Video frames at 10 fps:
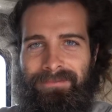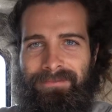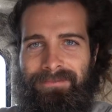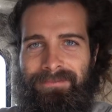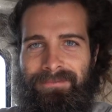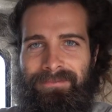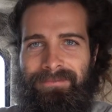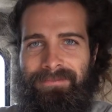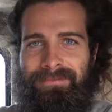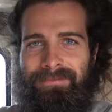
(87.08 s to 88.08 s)

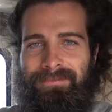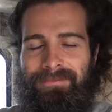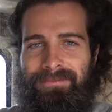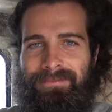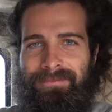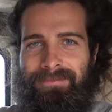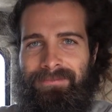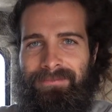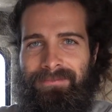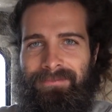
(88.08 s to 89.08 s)

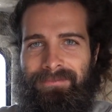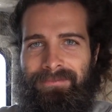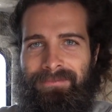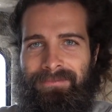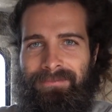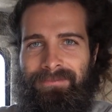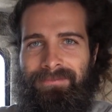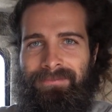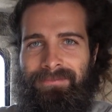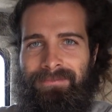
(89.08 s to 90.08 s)

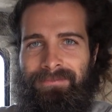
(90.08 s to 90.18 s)
(silent)